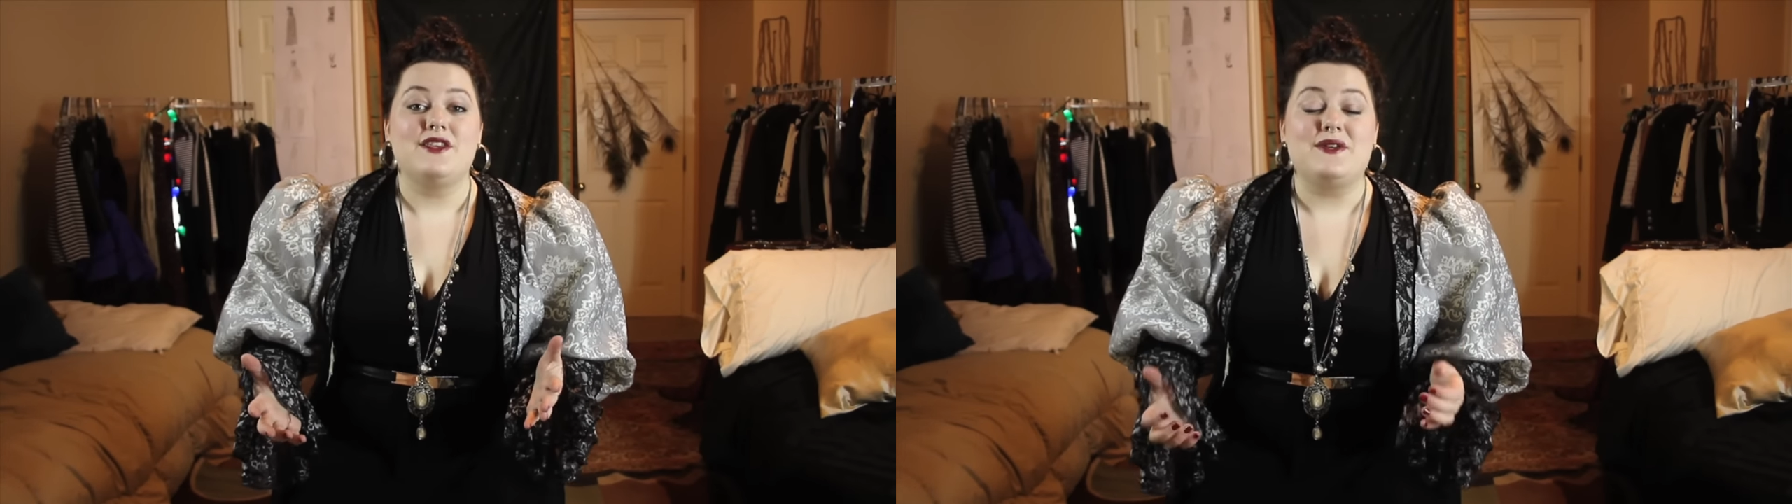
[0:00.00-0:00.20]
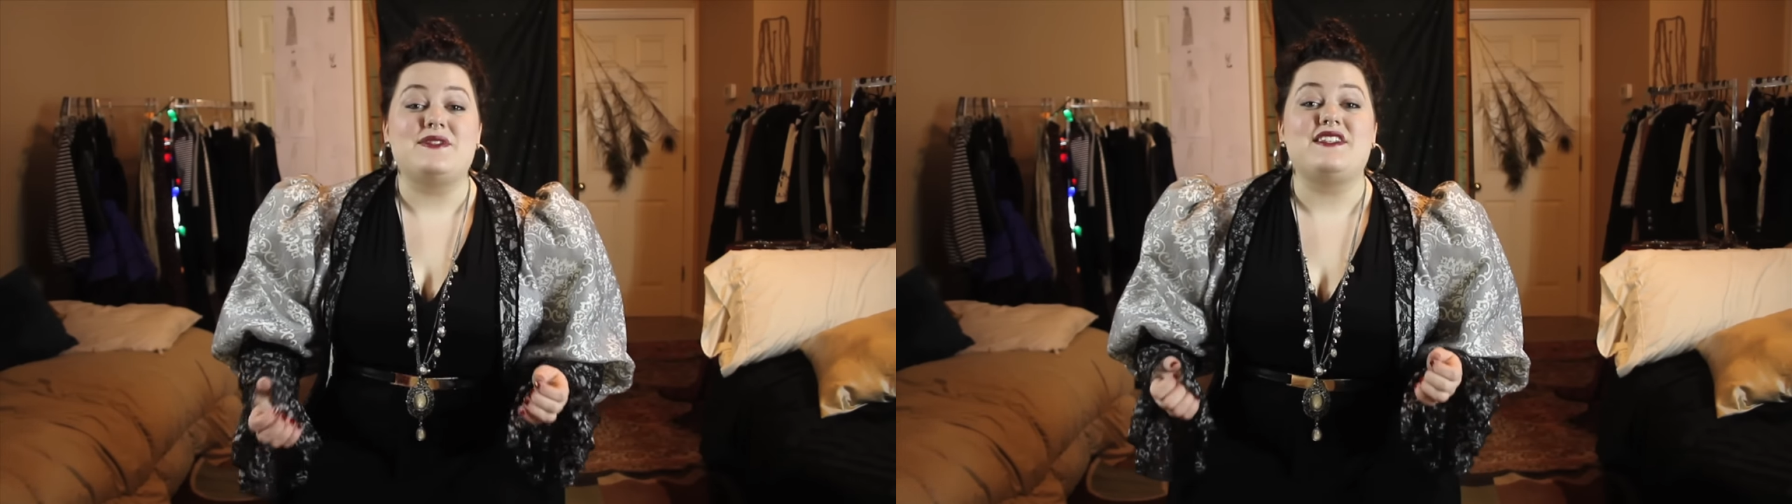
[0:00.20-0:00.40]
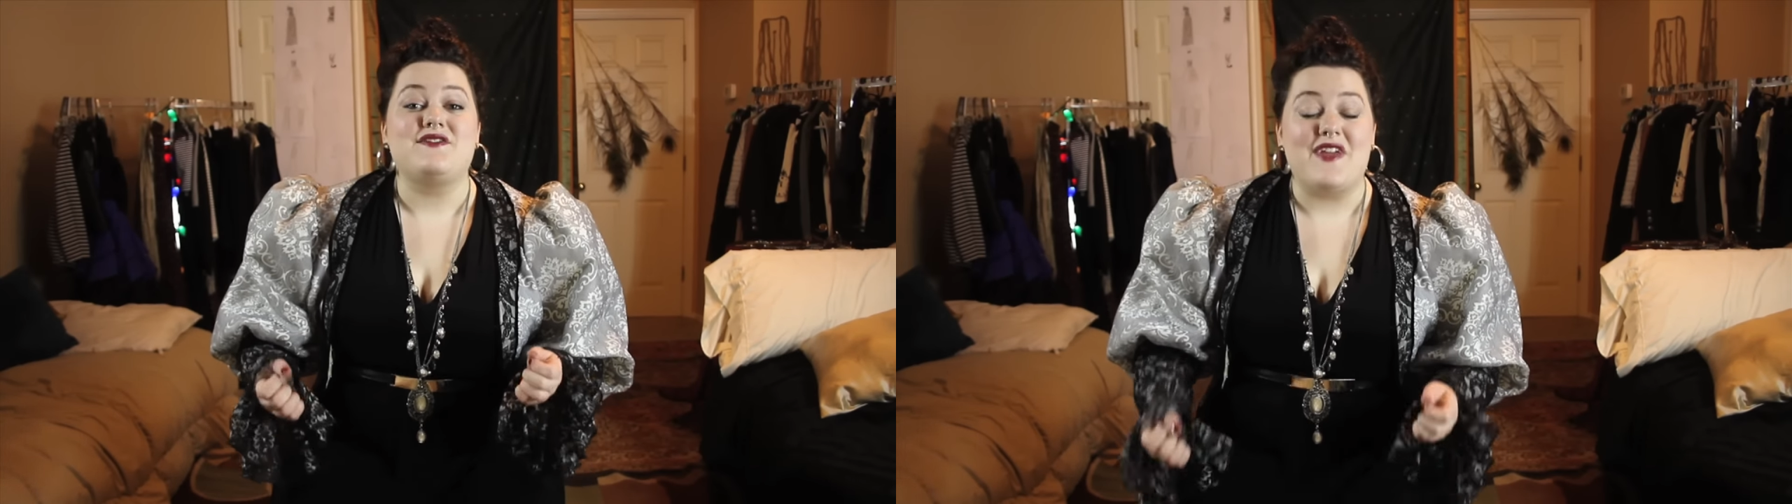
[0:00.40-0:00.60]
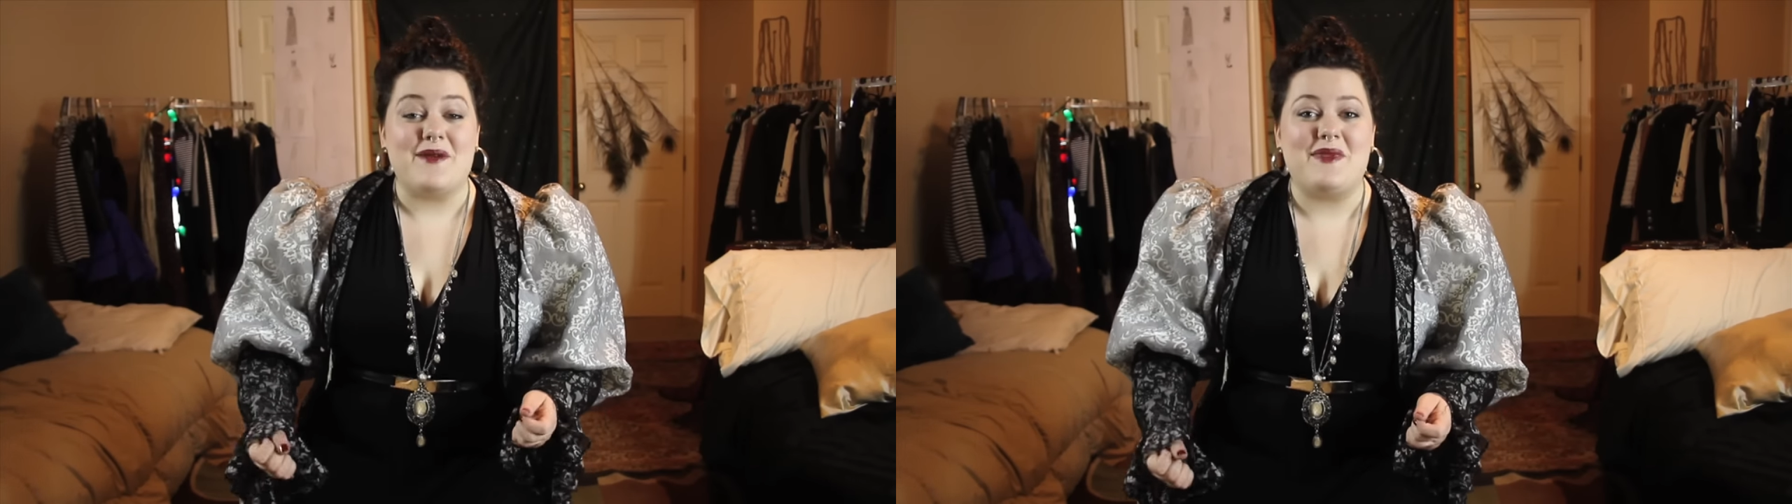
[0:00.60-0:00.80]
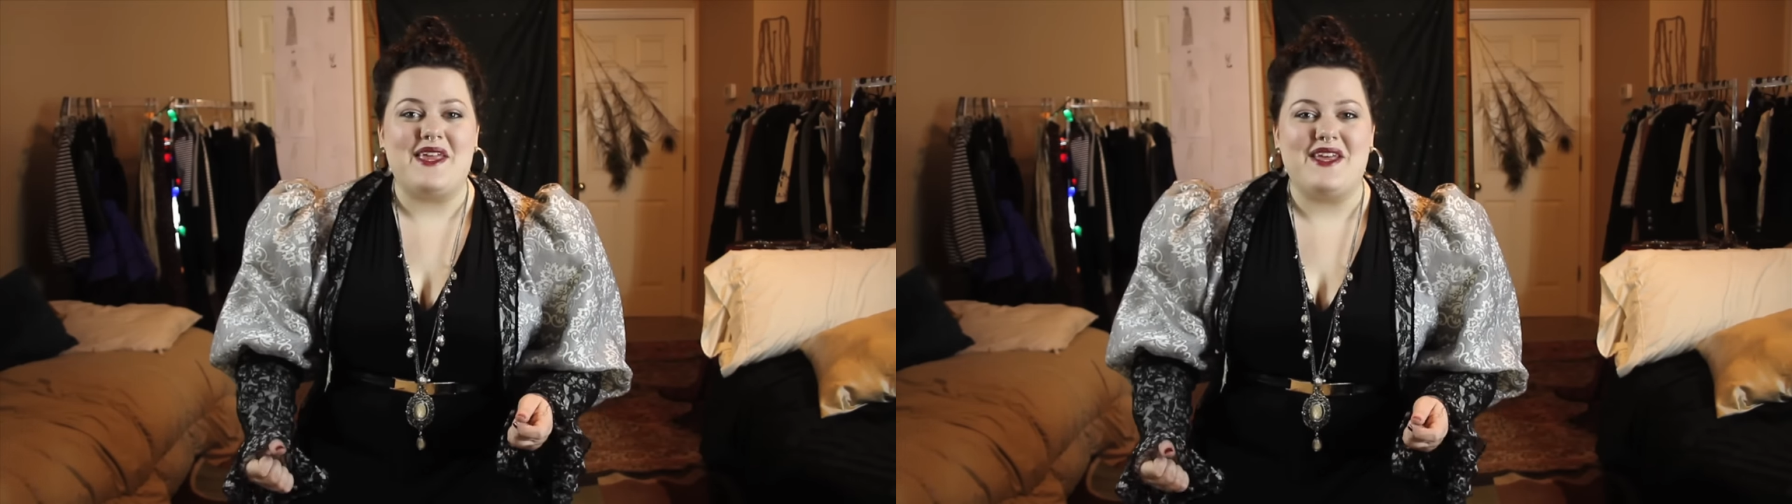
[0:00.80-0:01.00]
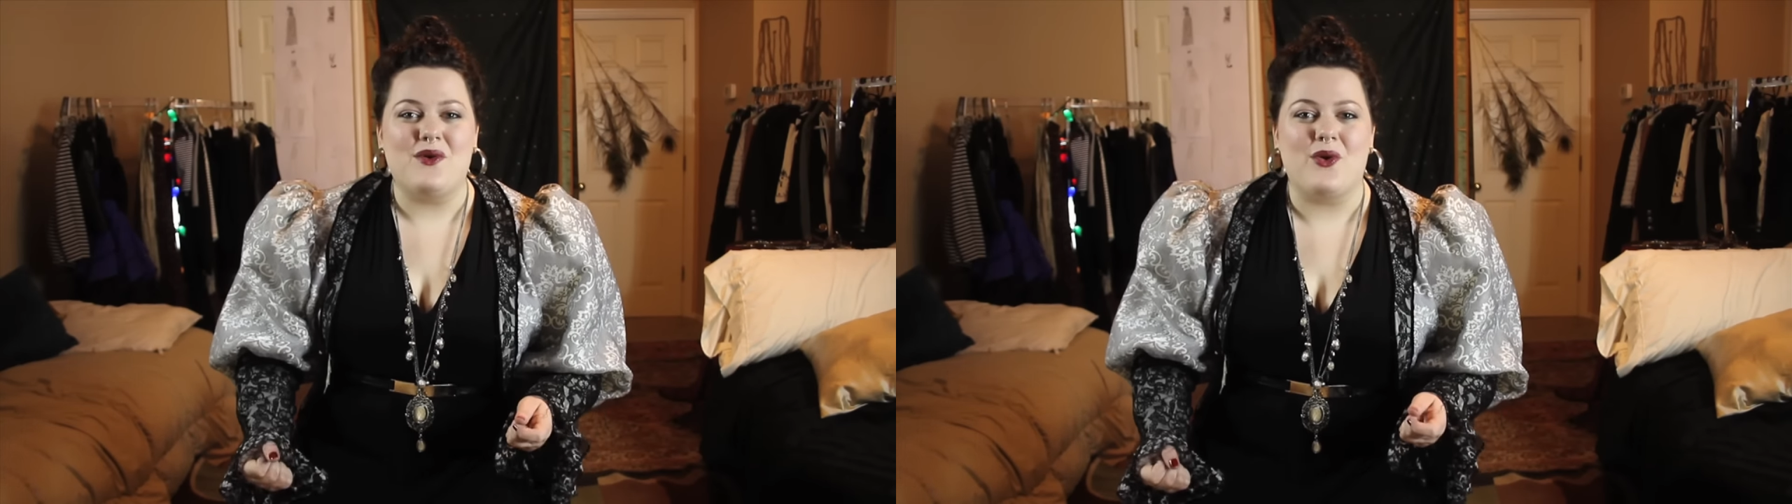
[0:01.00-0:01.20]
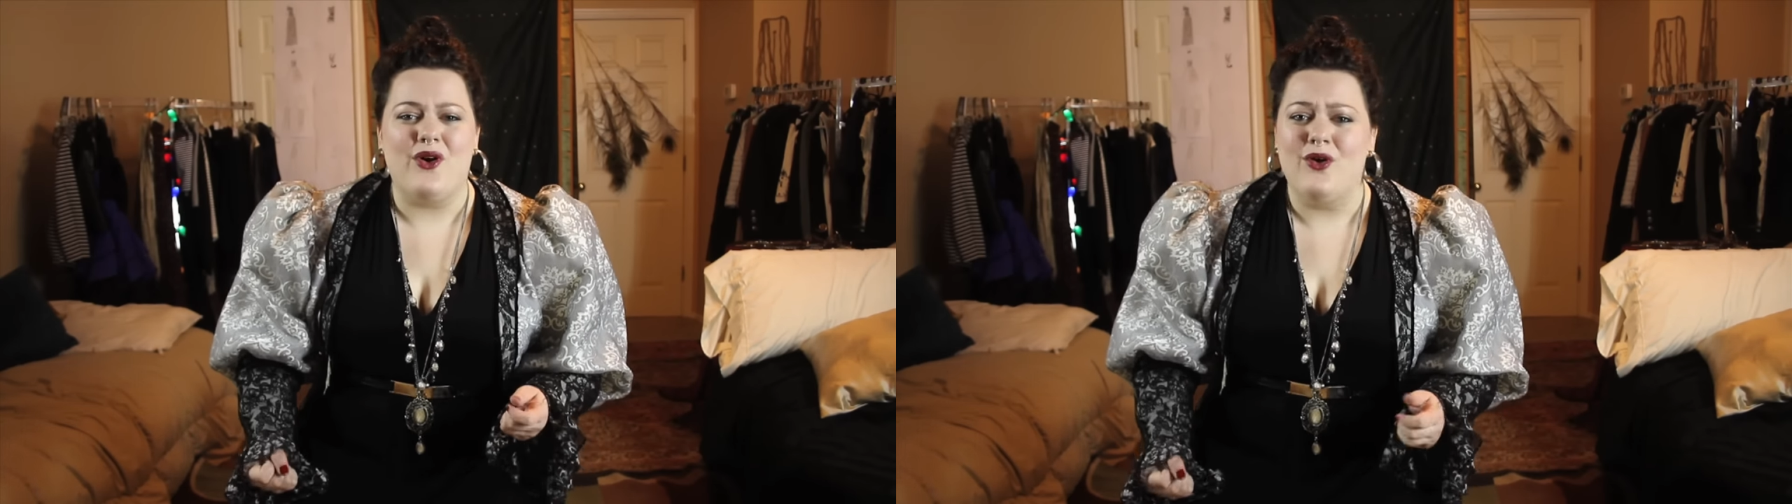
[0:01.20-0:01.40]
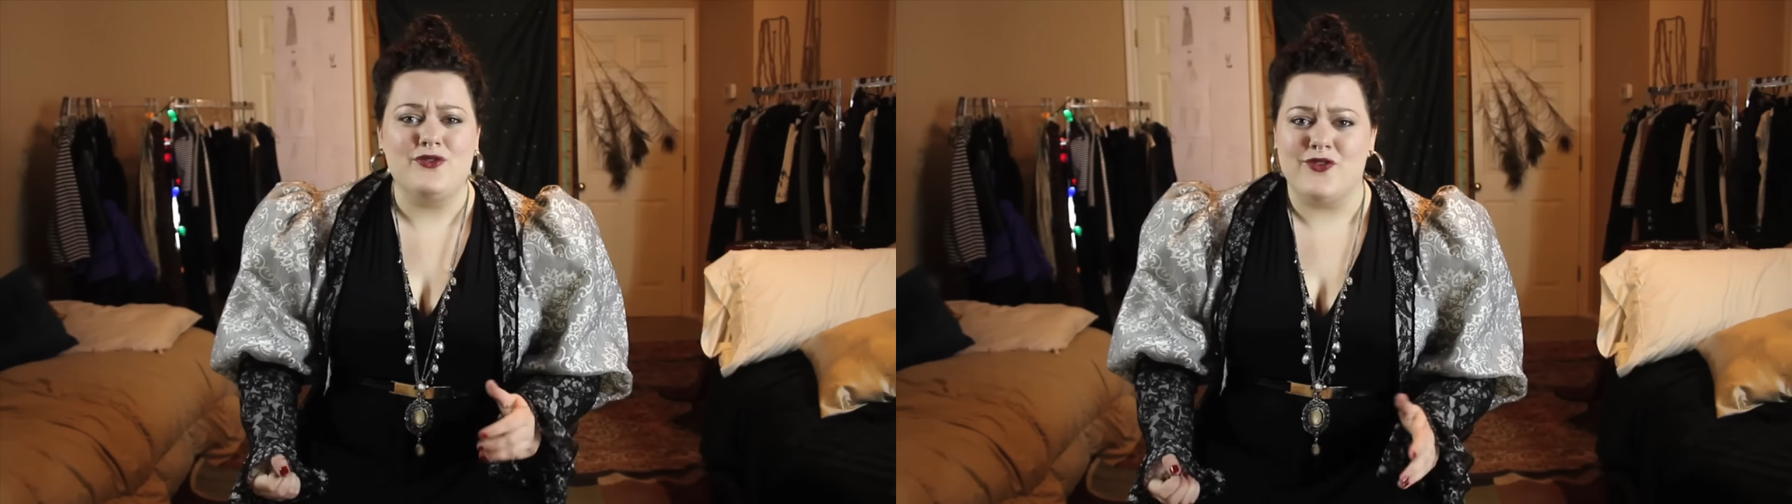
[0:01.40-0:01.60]
Lucy's family or
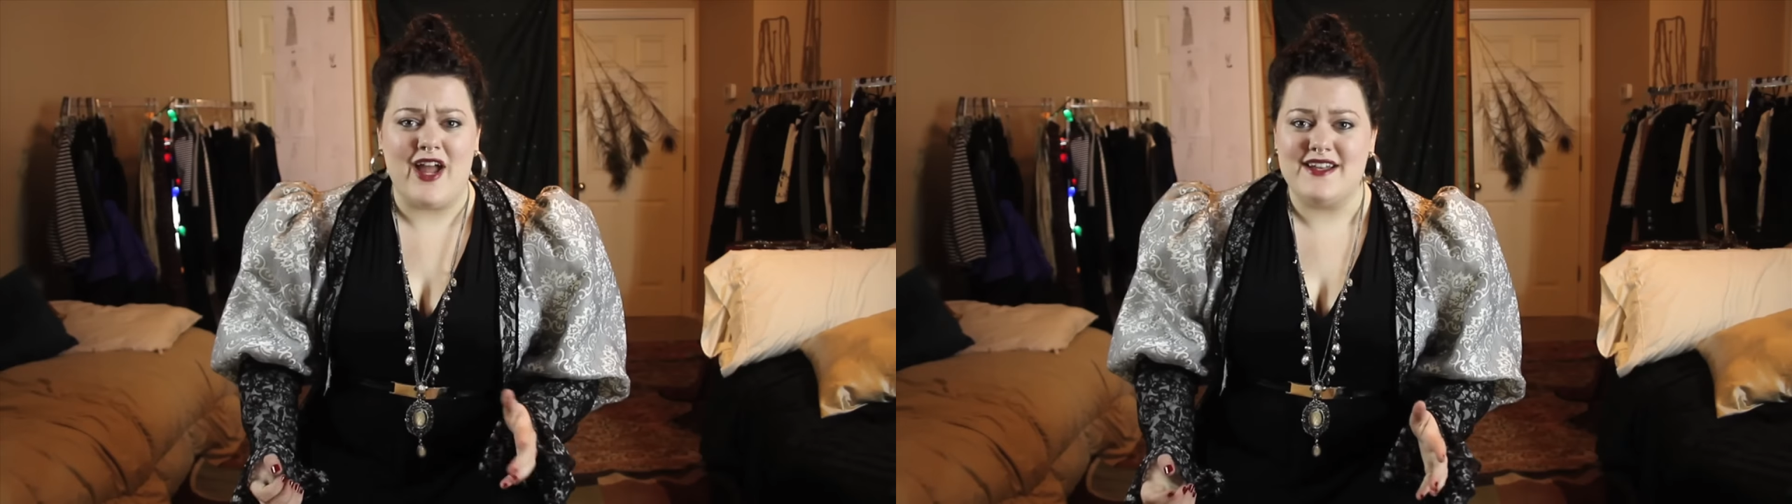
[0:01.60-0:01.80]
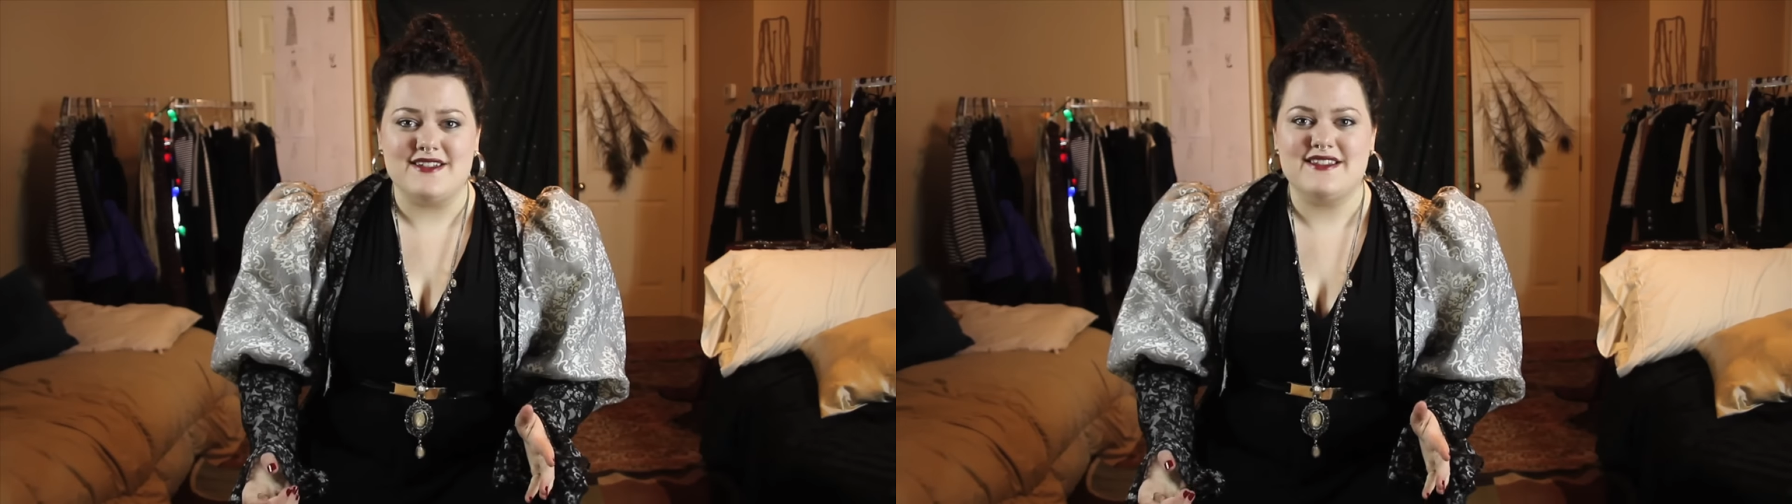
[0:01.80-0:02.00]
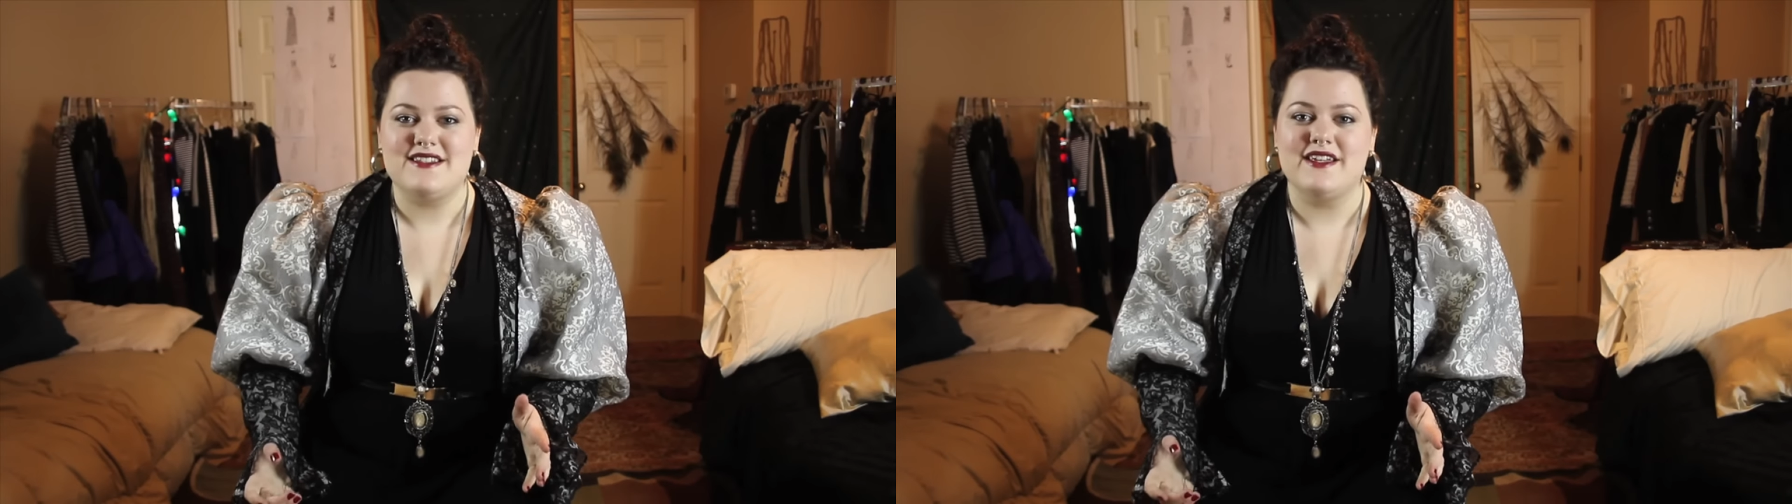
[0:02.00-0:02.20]
old friends.